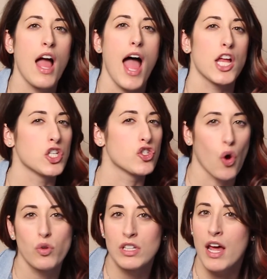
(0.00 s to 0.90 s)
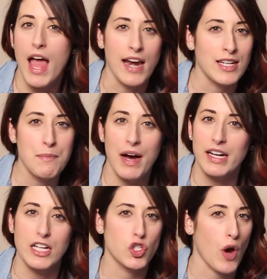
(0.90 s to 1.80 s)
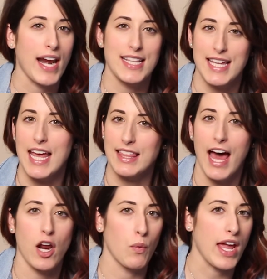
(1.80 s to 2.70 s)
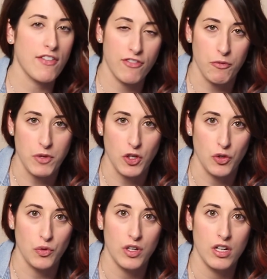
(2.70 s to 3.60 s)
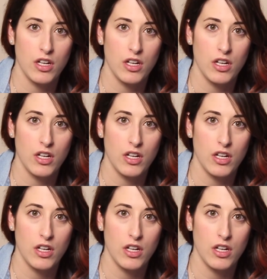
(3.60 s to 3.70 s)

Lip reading: and don't let anybody try to take that away from you